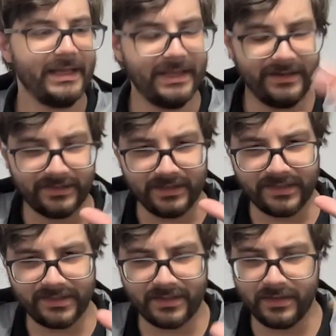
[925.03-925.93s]
It is a
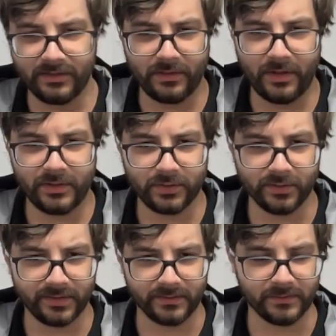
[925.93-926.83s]

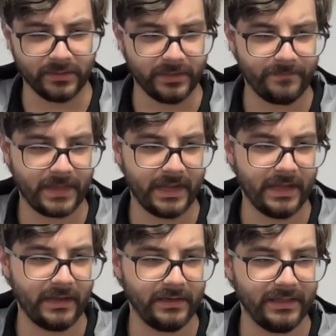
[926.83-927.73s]
psychological story,
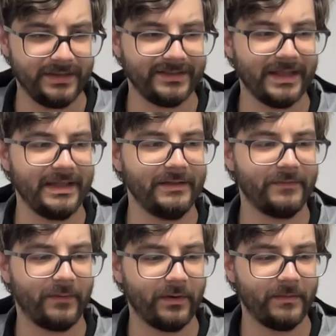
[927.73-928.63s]
and it is a
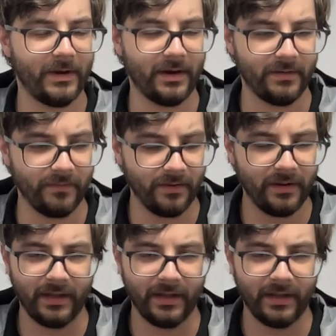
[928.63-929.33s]
form of,